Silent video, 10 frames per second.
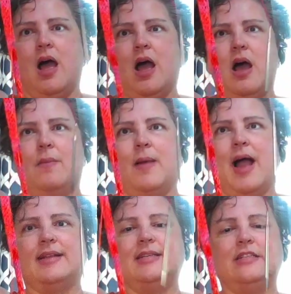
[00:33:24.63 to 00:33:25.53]
Um,
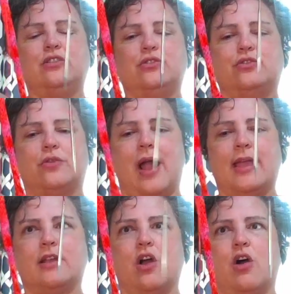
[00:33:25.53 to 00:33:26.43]
I need to
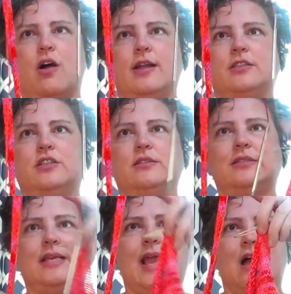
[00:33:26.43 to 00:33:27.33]
try it on to
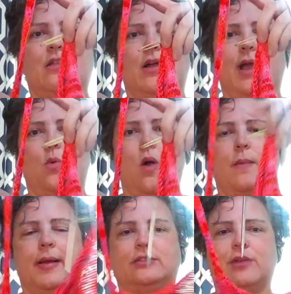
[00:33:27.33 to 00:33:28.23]
see how long I
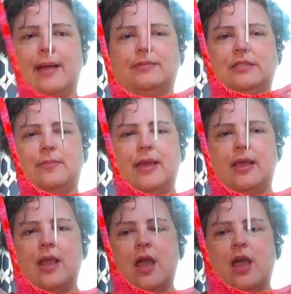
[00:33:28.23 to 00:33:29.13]
want my straps to
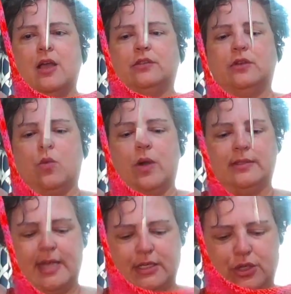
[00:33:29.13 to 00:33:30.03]
be. So
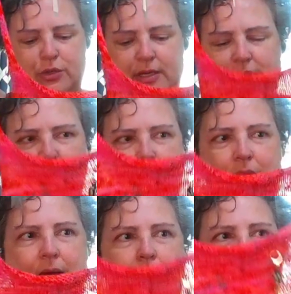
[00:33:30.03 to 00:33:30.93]
once I do this
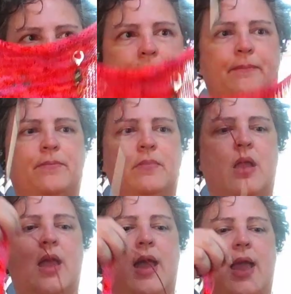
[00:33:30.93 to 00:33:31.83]
strap
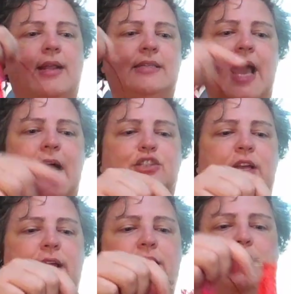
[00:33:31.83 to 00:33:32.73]
and
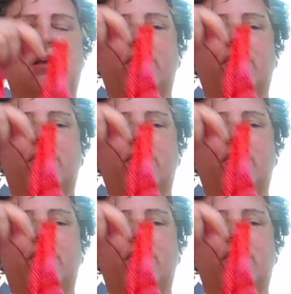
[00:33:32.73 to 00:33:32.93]
attach it,